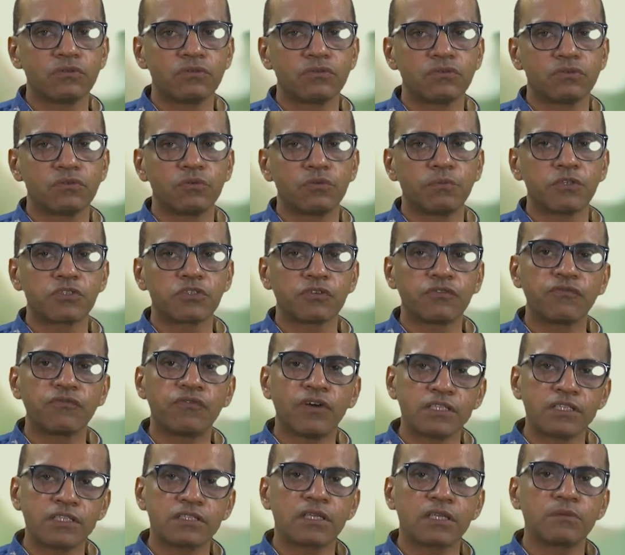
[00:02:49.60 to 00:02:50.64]
do too much of
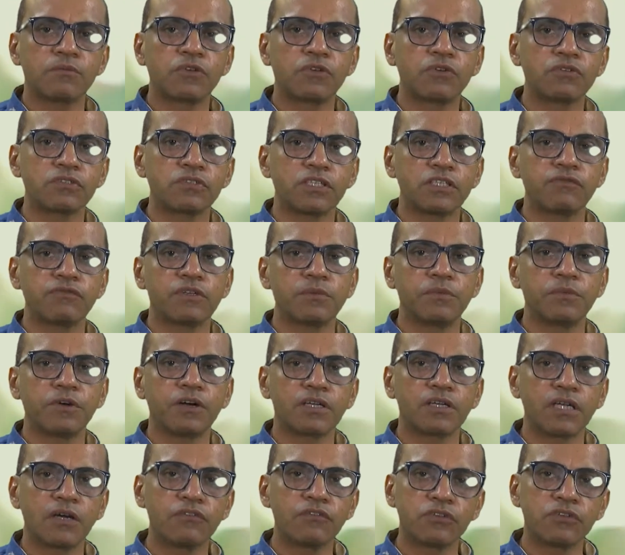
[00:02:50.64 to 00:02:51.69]
fasting, because it will
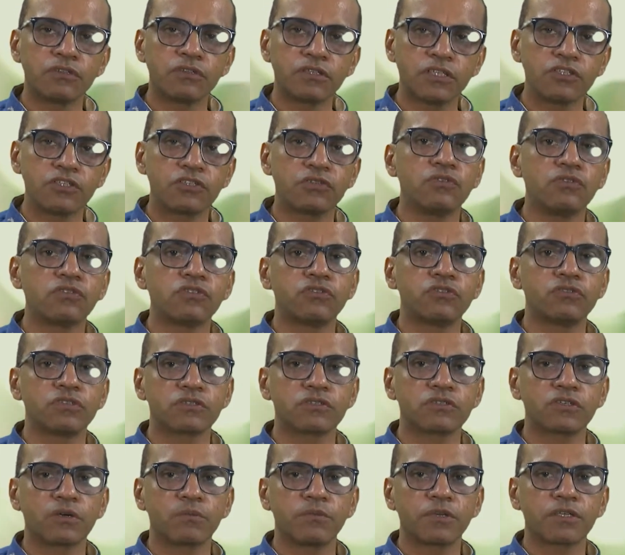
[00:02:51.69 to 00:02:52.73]
burn out your tissues,
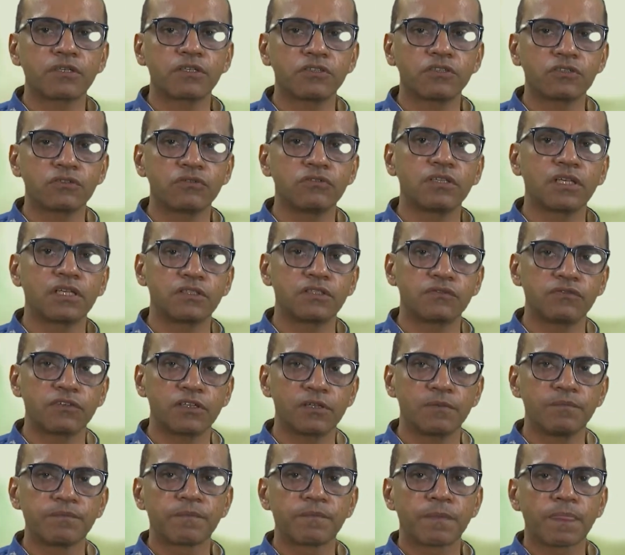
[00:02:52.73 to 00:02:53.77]
your stomach tissues as
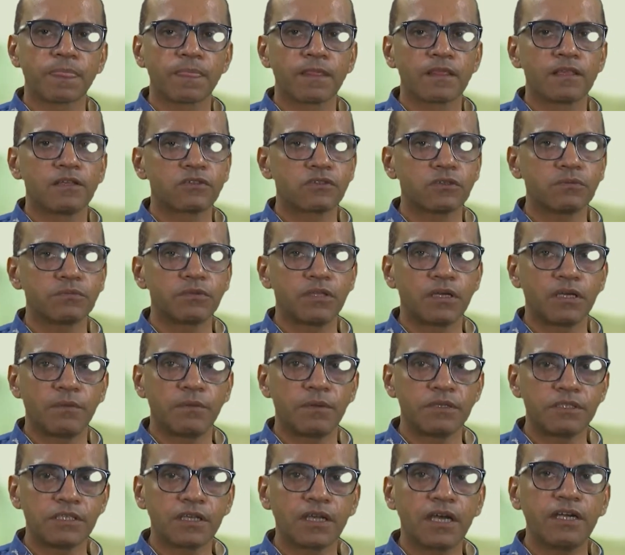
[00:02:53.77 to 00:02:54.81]
well. So
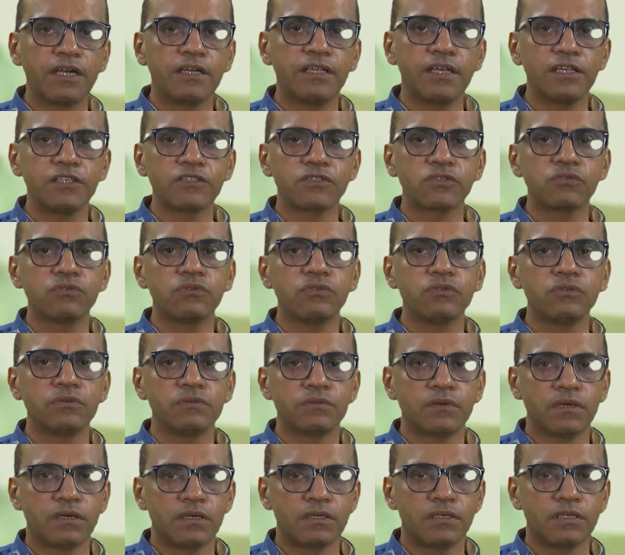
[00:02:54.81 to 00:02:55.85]
the basic idea is
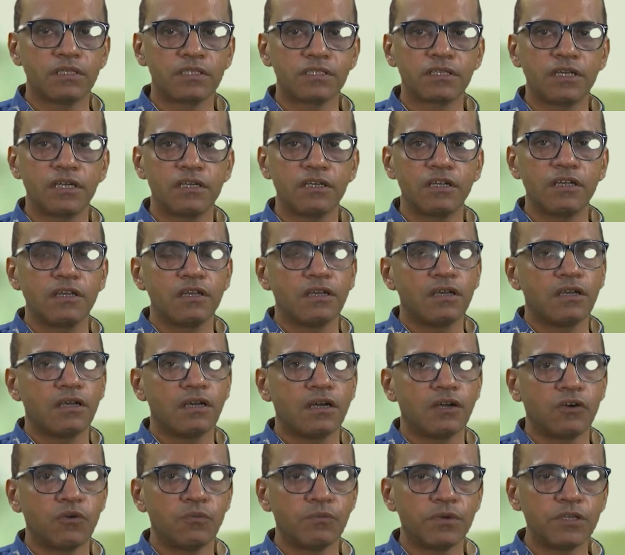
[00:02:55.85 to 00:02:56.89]
to understand
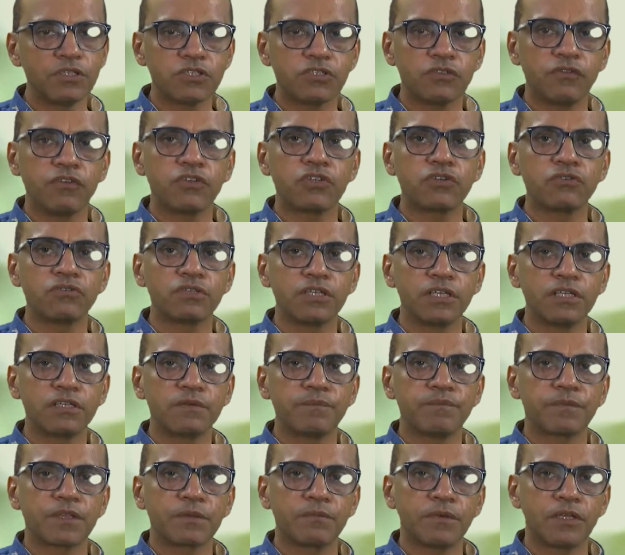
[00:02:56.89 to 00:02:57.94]
how much you should
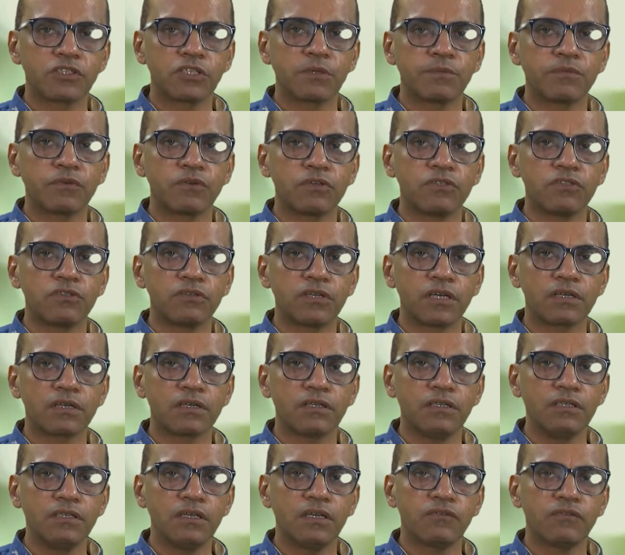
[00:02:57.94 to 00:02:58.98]
eat based upon your
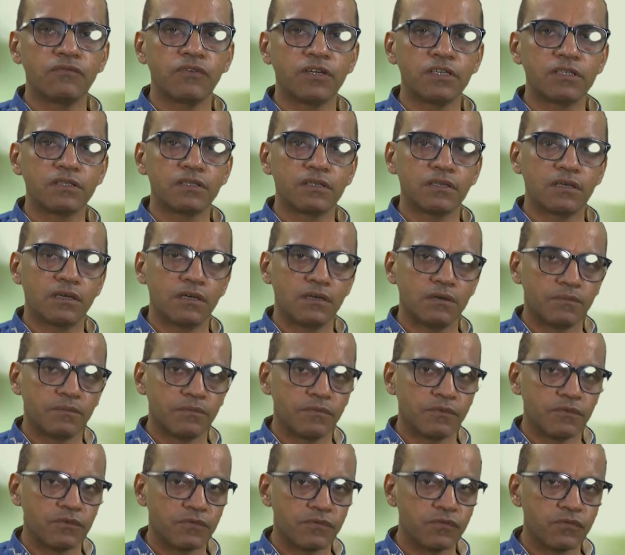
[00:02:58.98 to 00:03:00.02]
Agni, and what
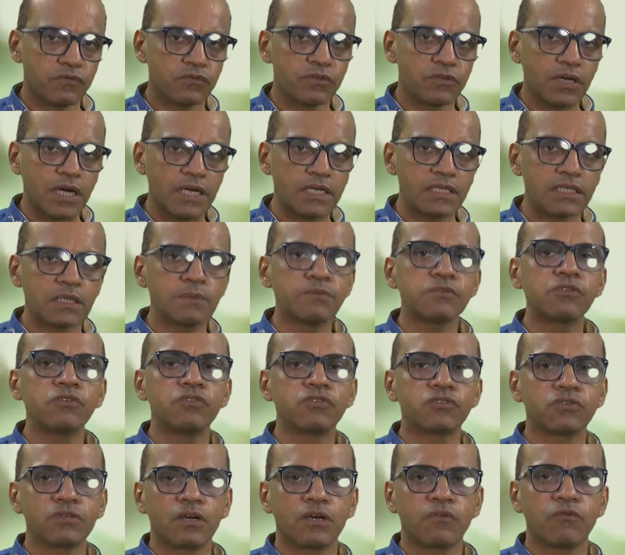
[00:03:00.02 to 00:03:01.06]
food items
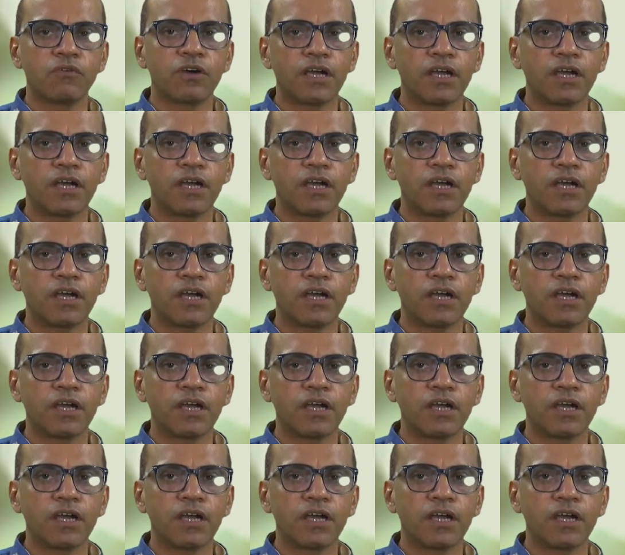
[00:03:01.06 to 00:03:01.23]
you should